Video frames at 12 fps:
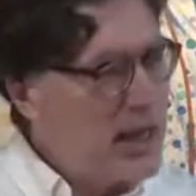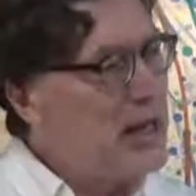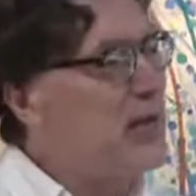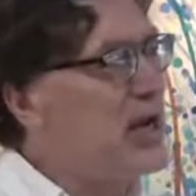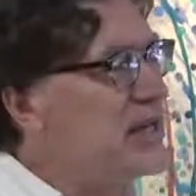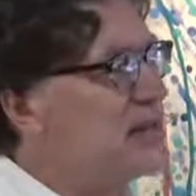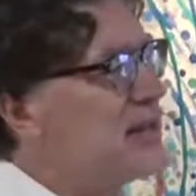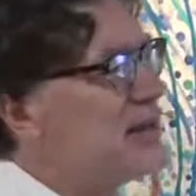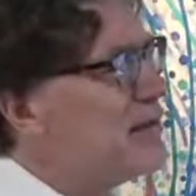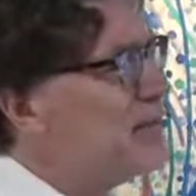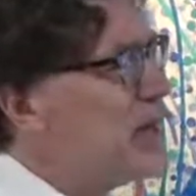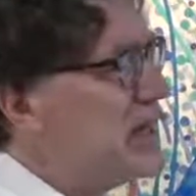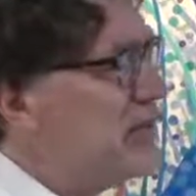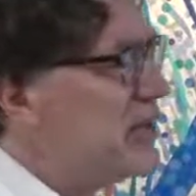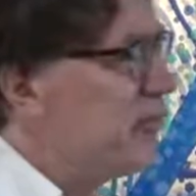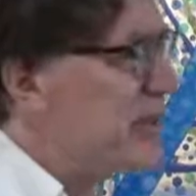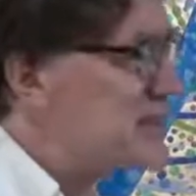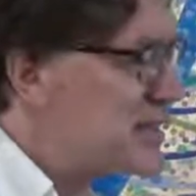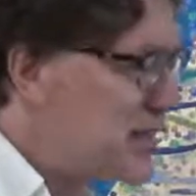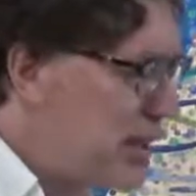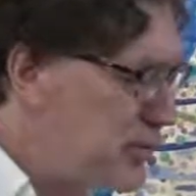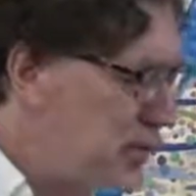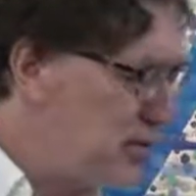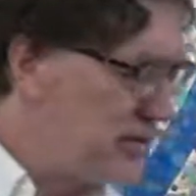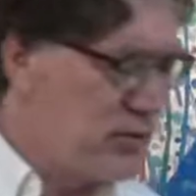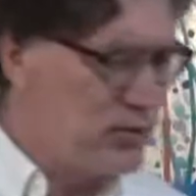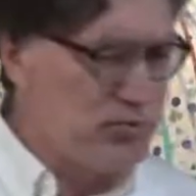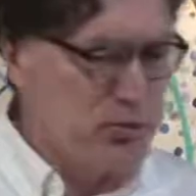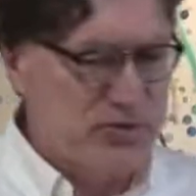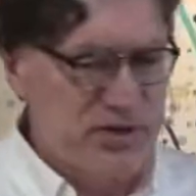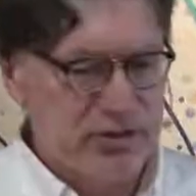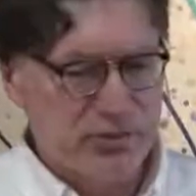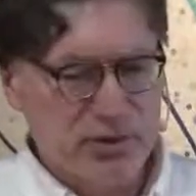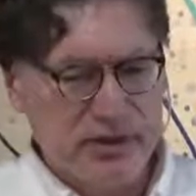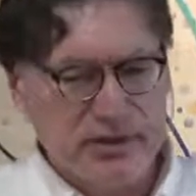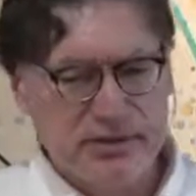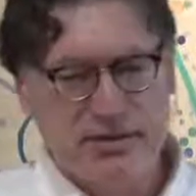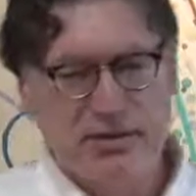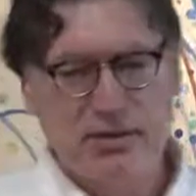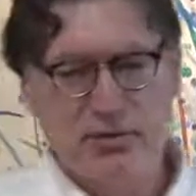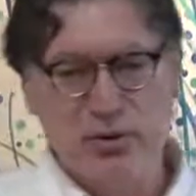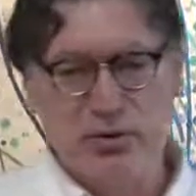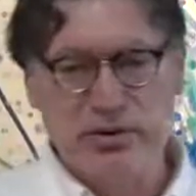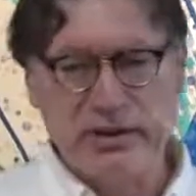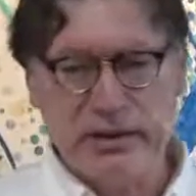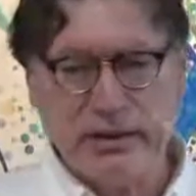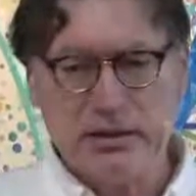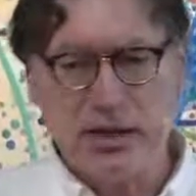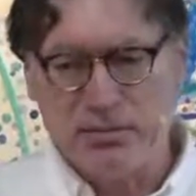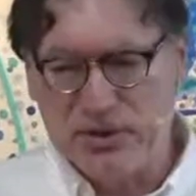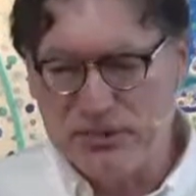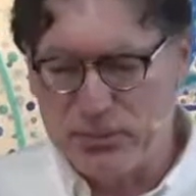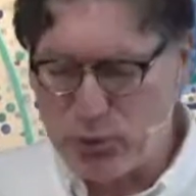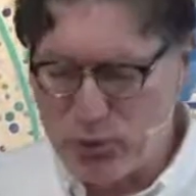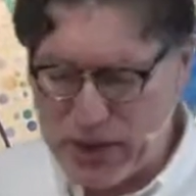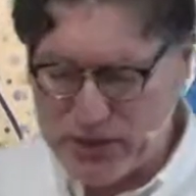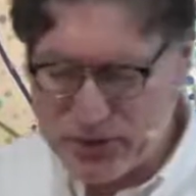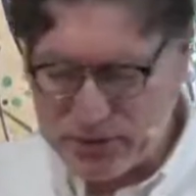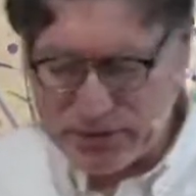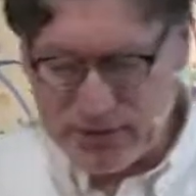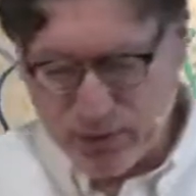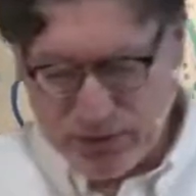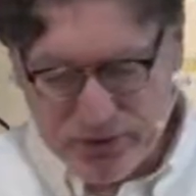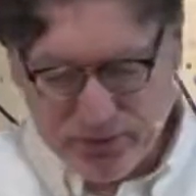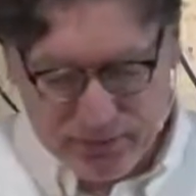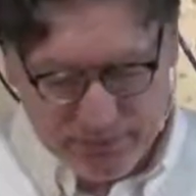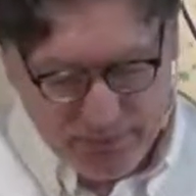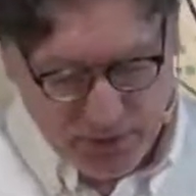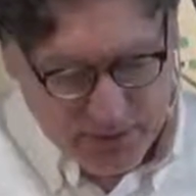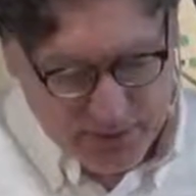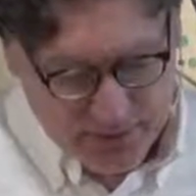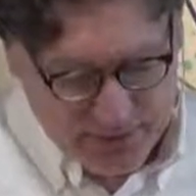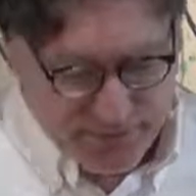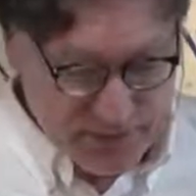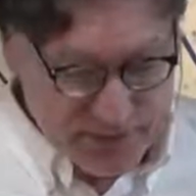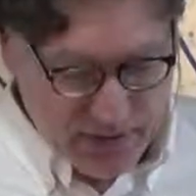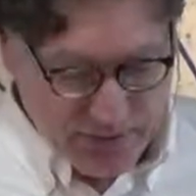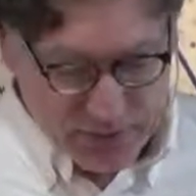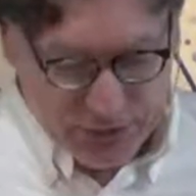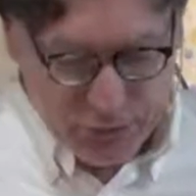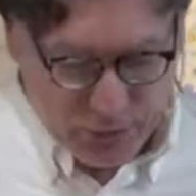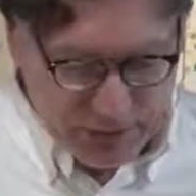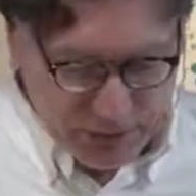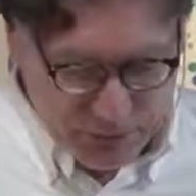and I might even have been skeptical of the whole Buddhist enterprise early on, coming from a rationalist Western philosophically trained